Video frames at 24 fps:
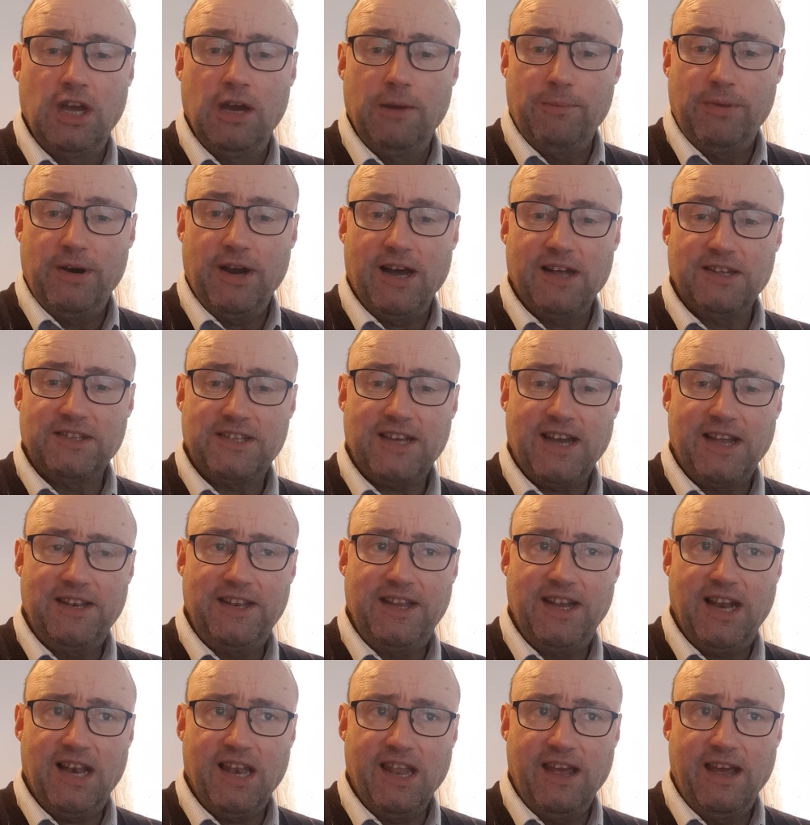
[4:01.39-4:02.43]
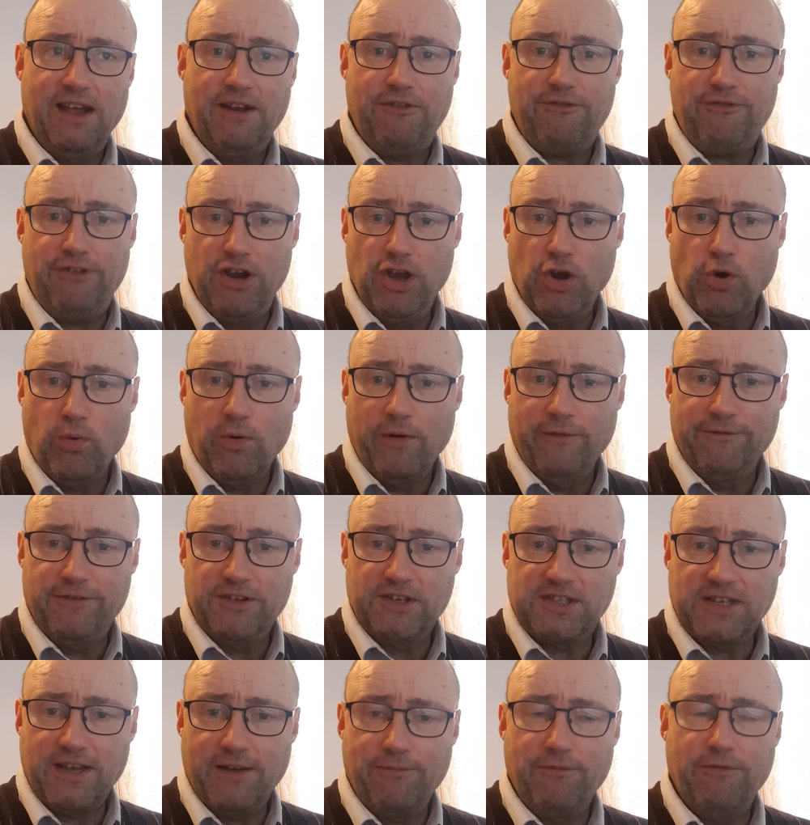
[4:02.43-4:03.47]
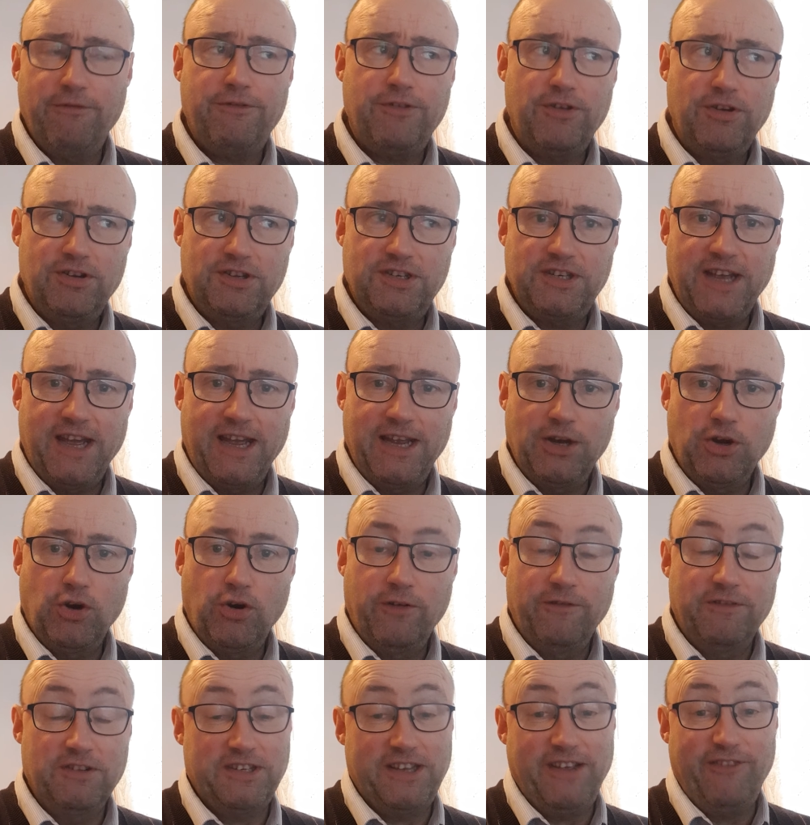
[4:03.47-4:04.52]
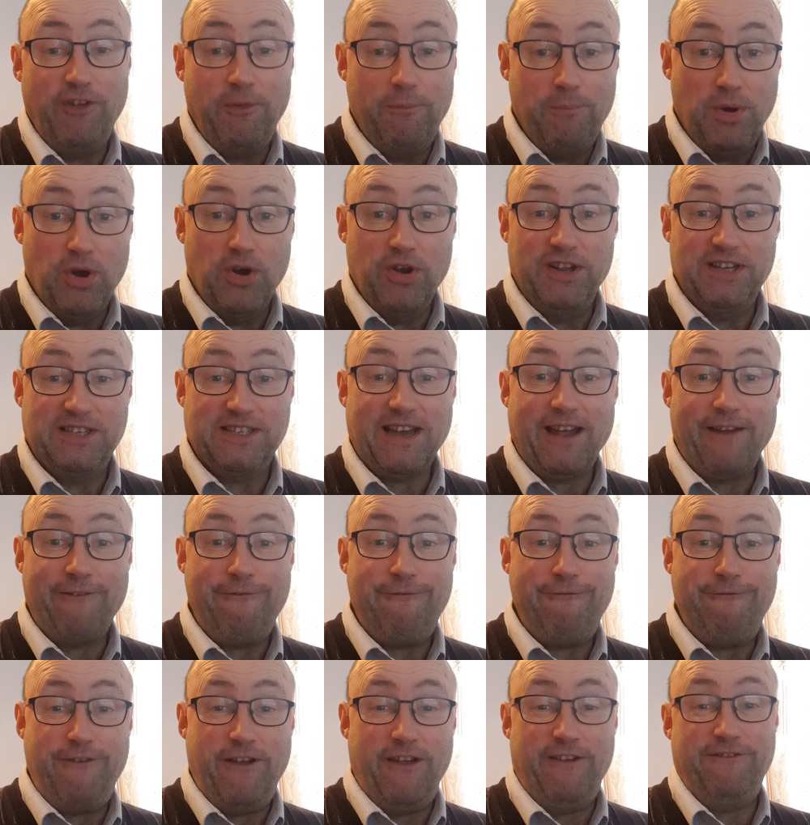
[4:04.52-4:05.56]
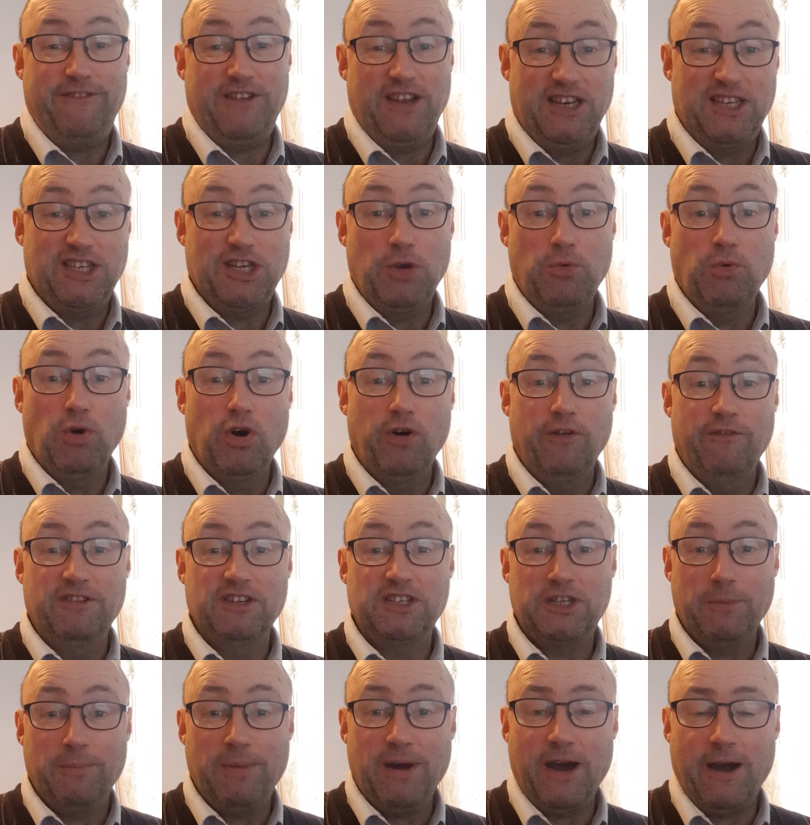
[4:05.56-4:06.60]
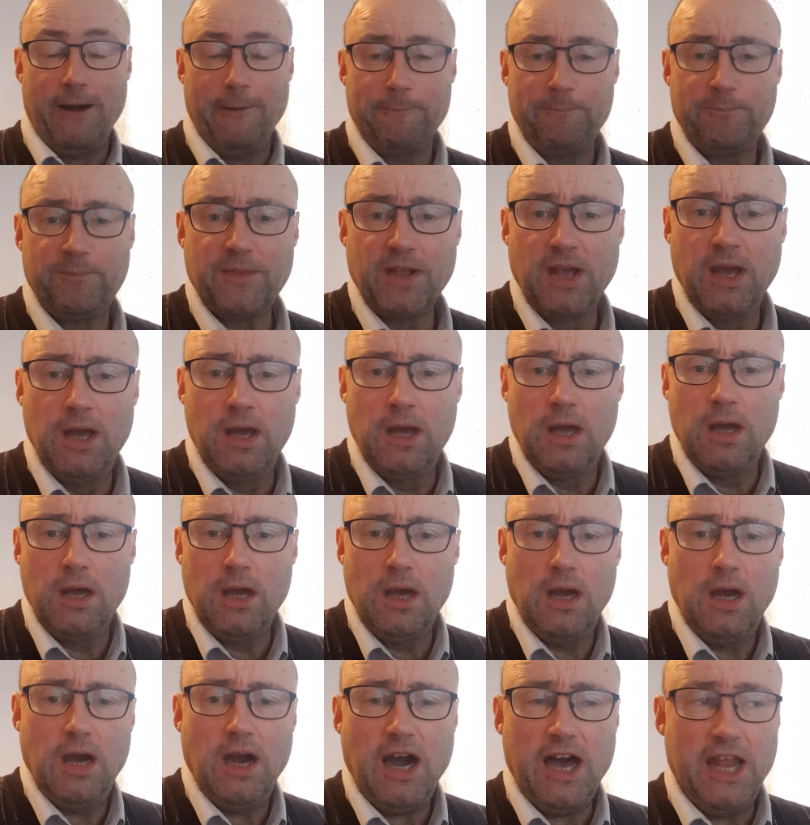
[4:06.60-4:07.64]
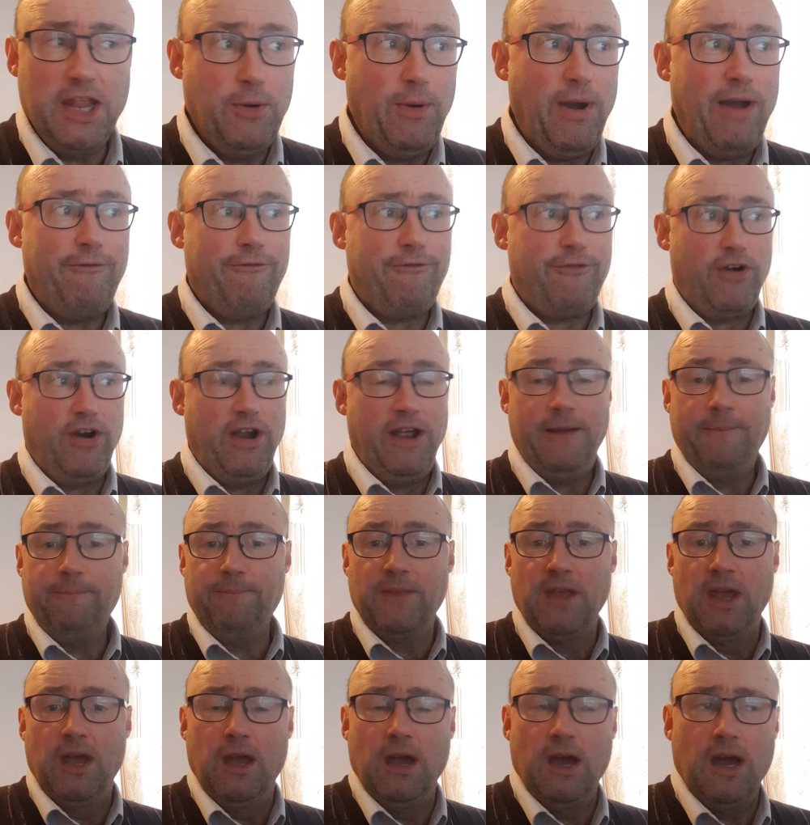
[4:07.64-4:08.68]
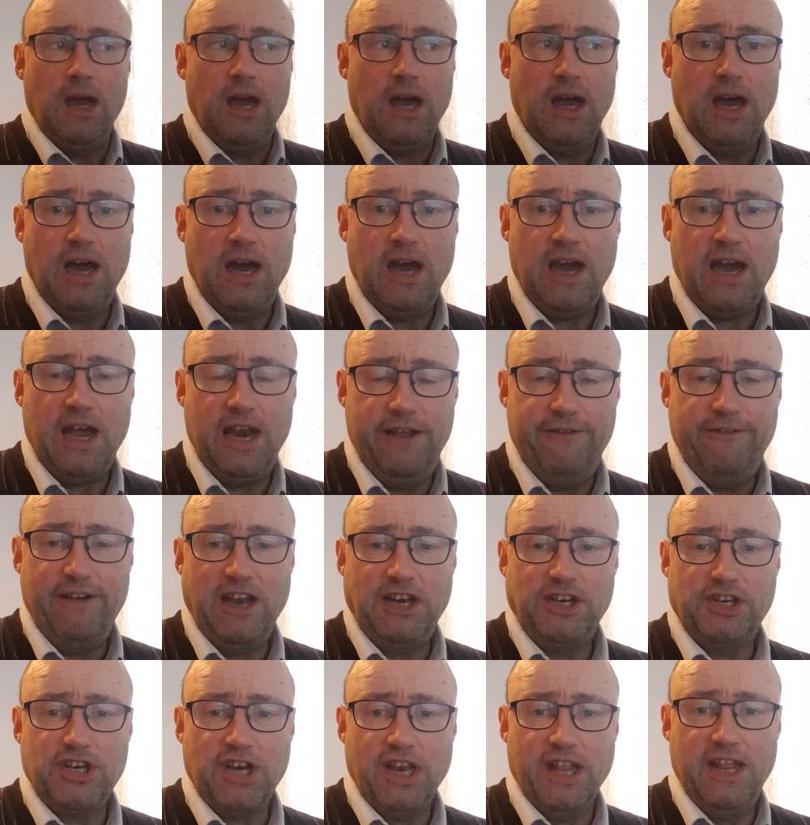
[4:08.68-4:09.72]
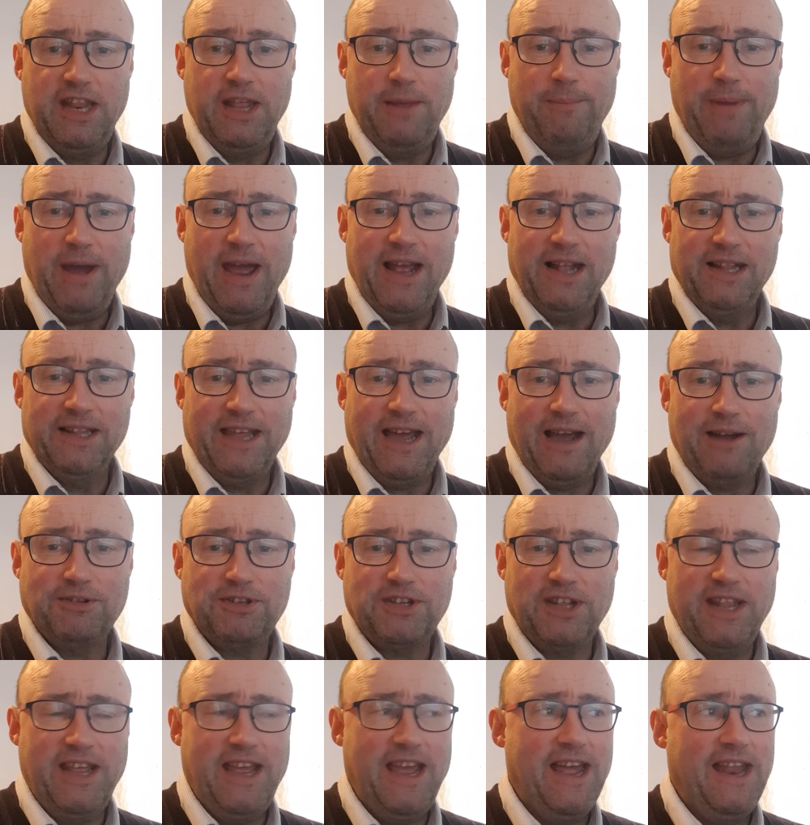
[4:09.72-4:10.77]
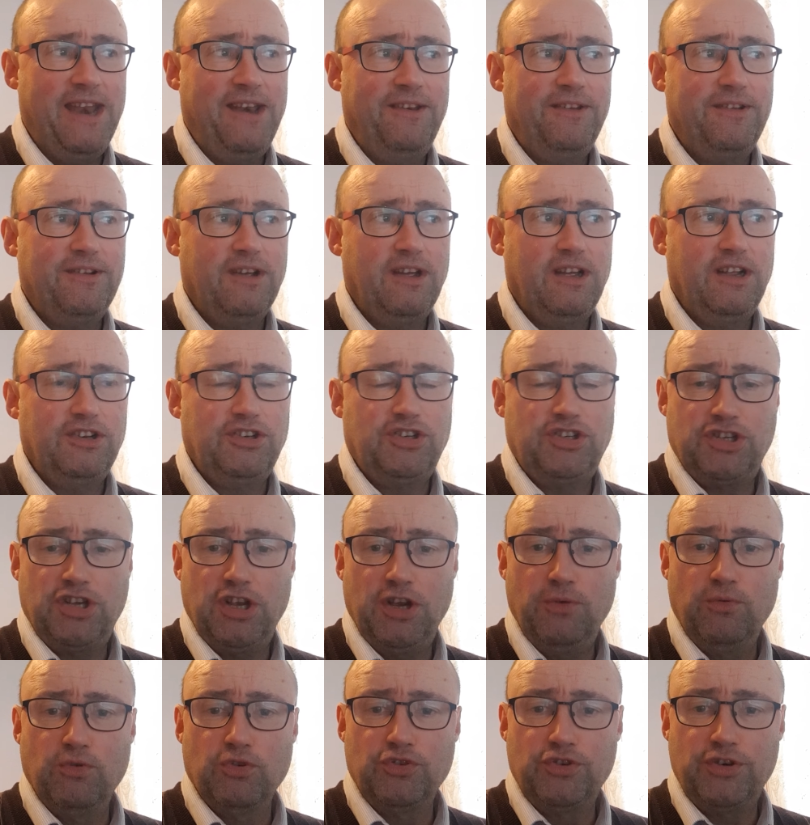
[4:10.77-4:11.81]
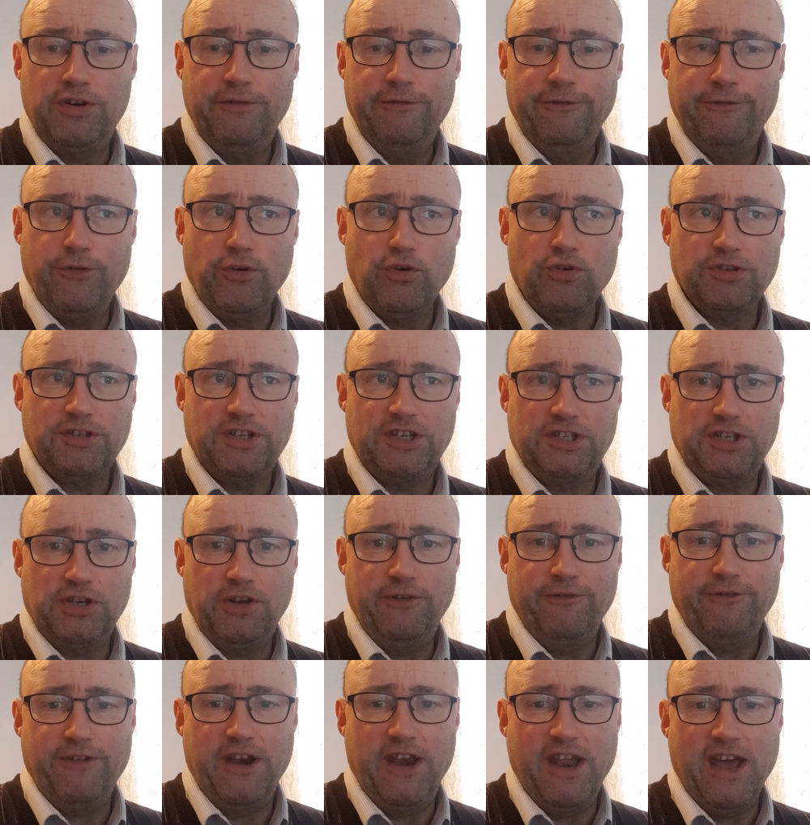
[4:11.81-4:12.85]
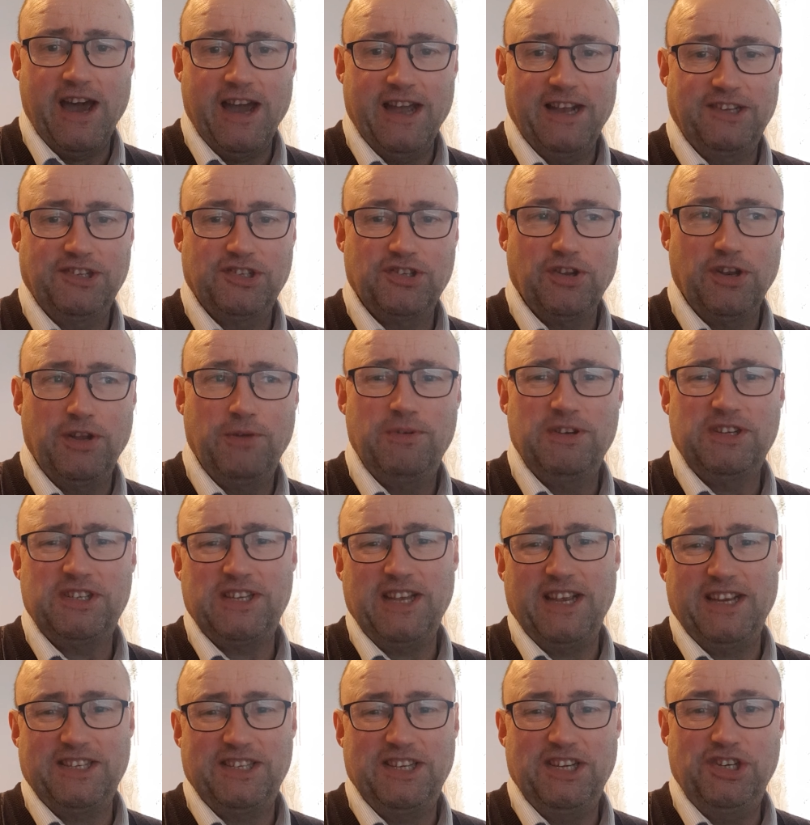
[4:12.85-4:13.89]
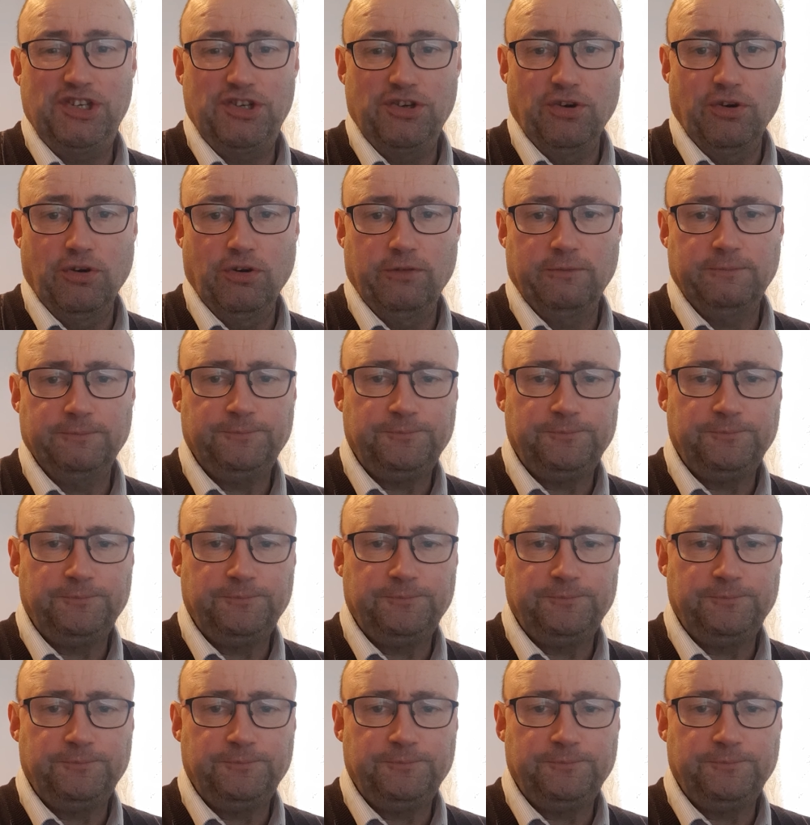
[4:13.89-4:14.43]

But Arnside declared 301 for 7, 38 overs, giving Burnside 52 overs to bat. And they went for it. And eventually they bailed out at the end, 242 for 9, so they were 60 short.